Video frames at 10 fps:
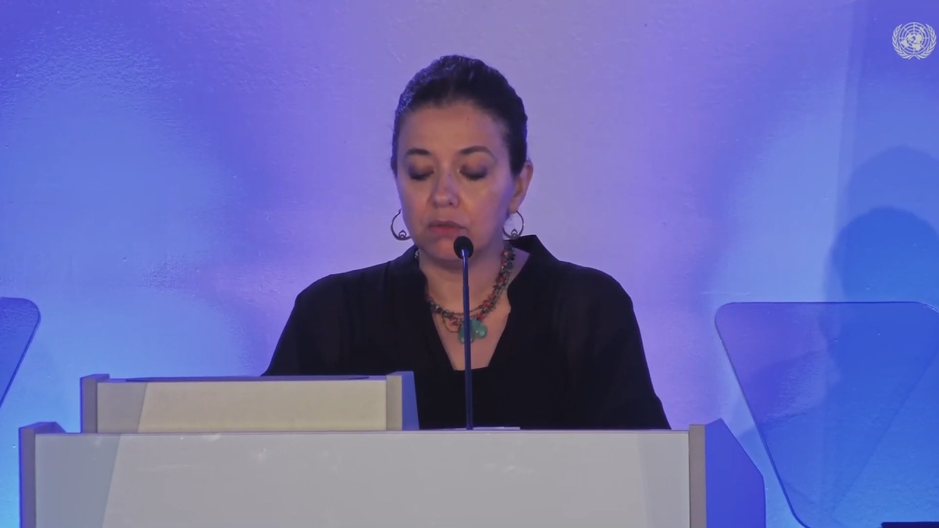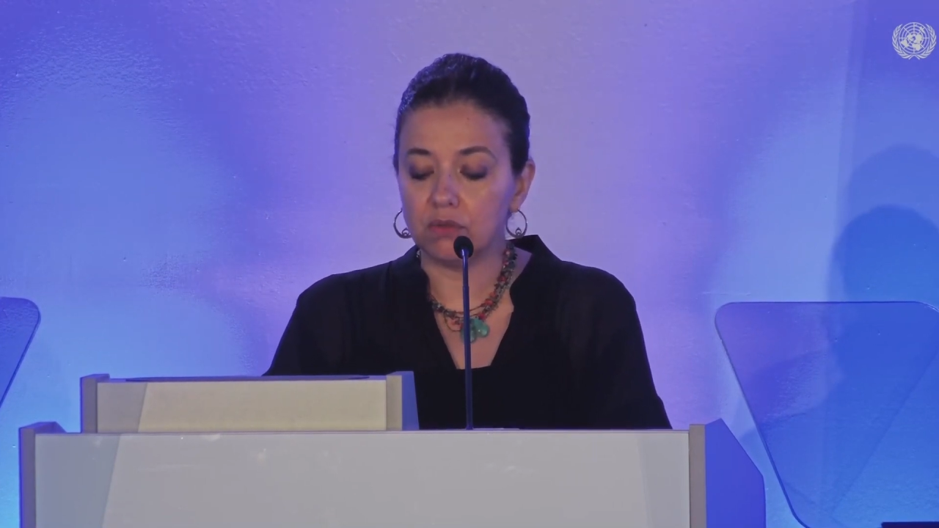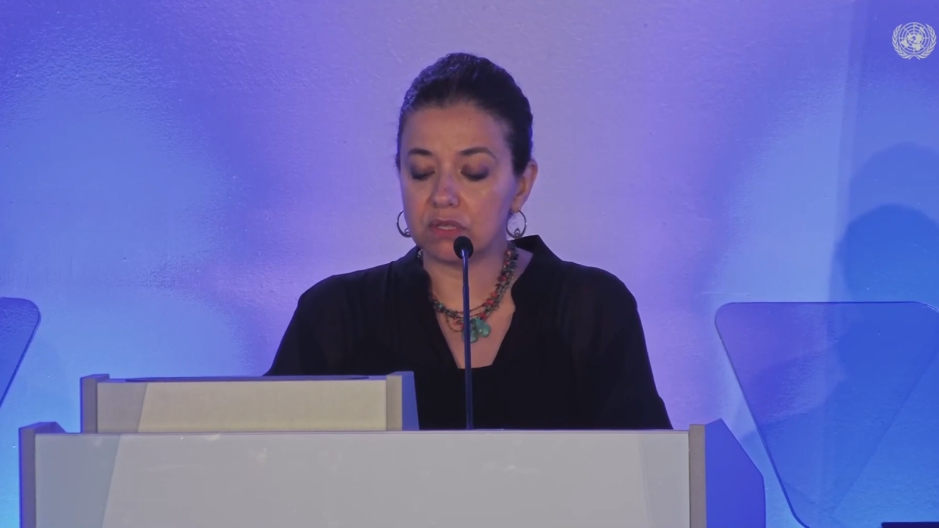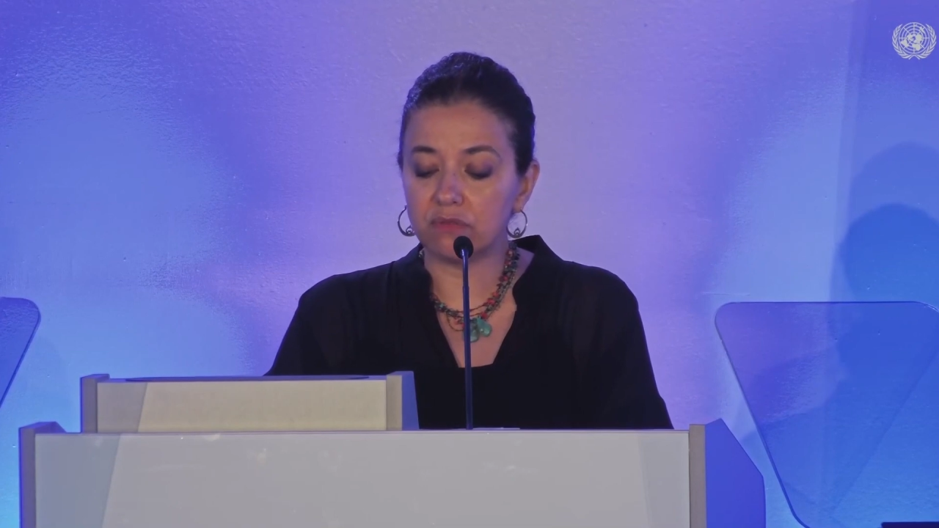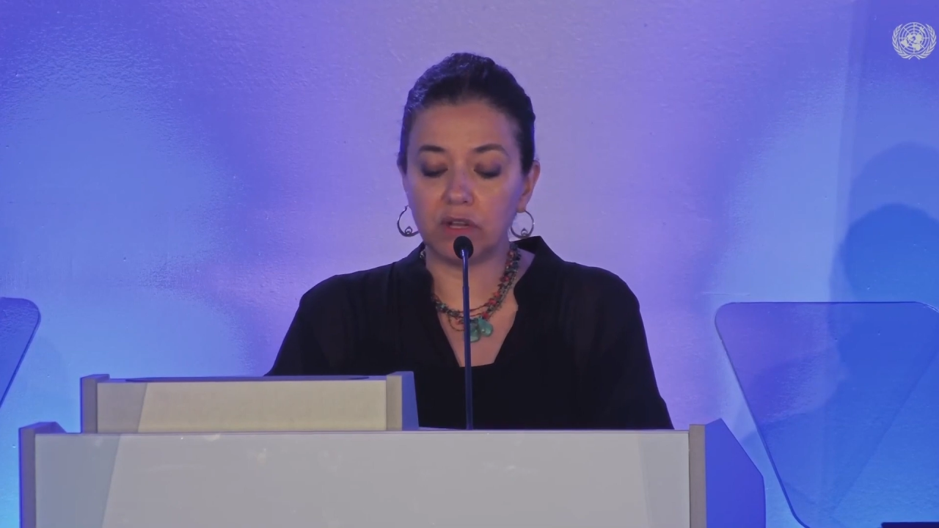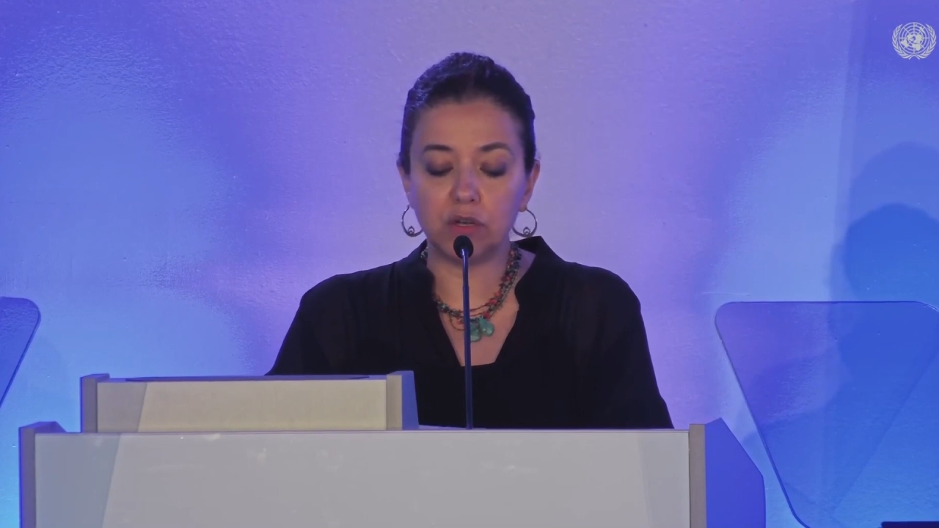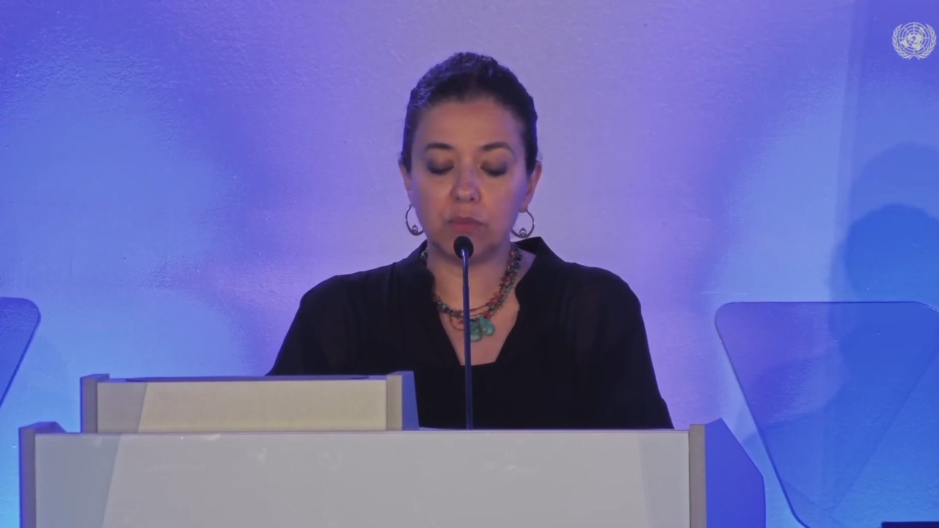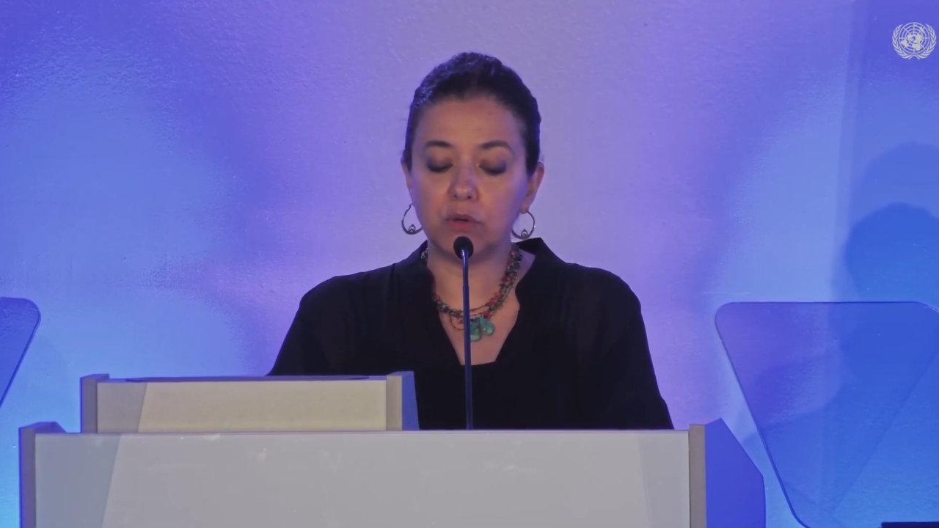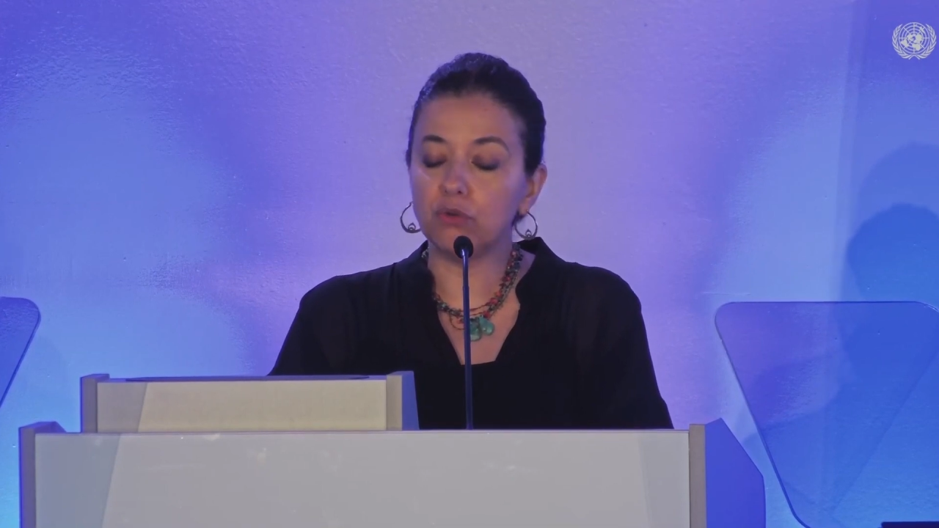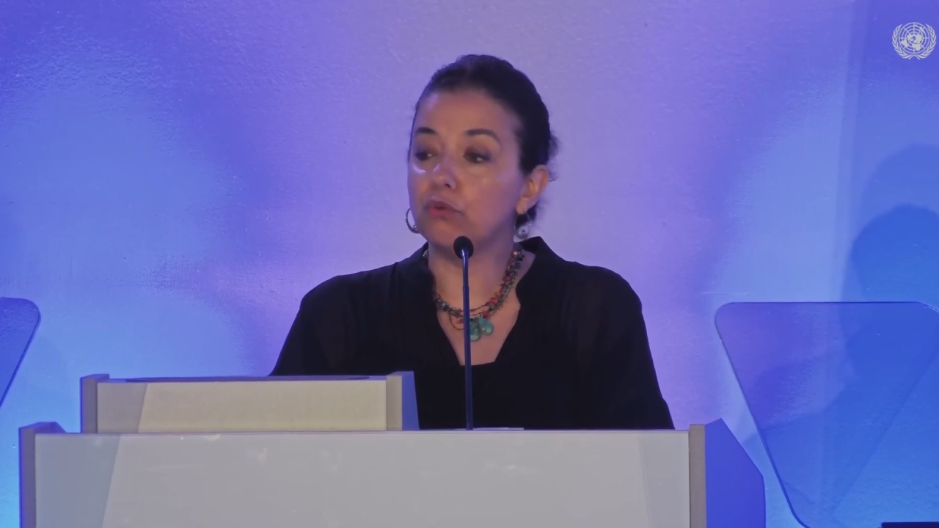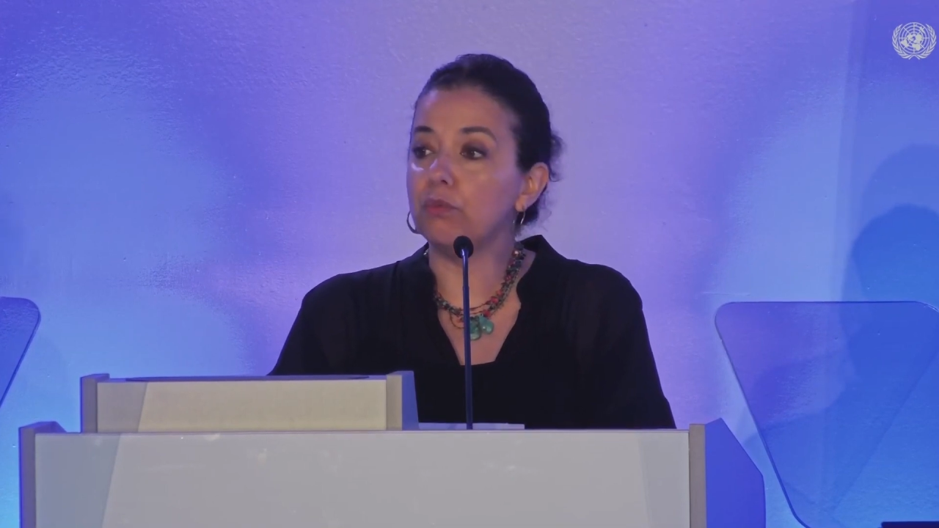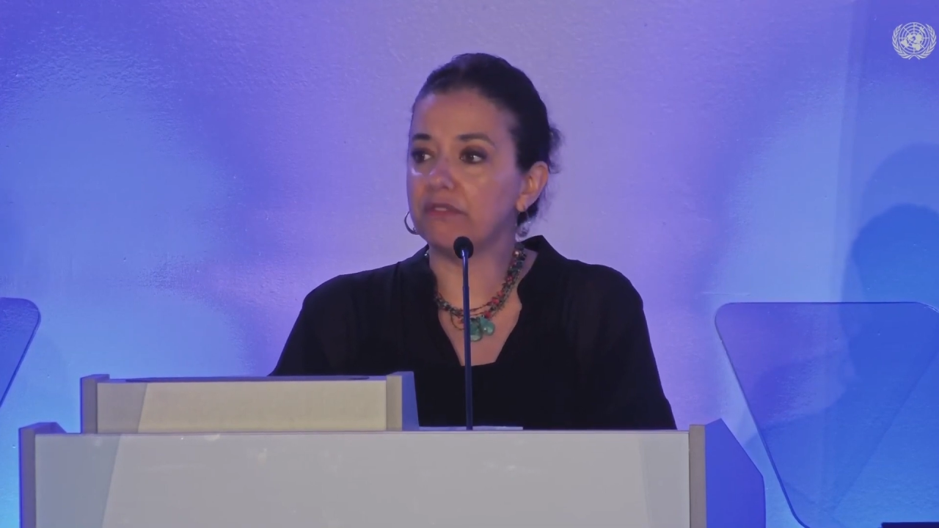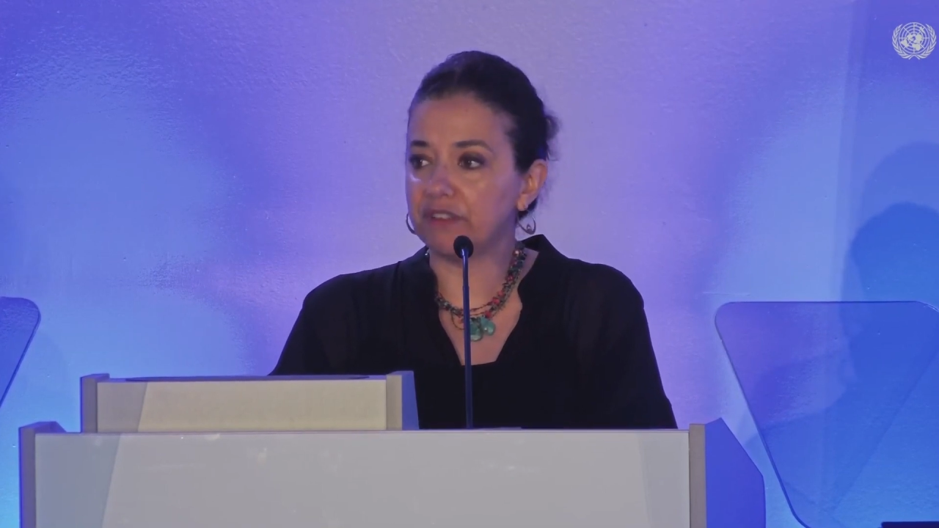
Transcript: to this vulnerable group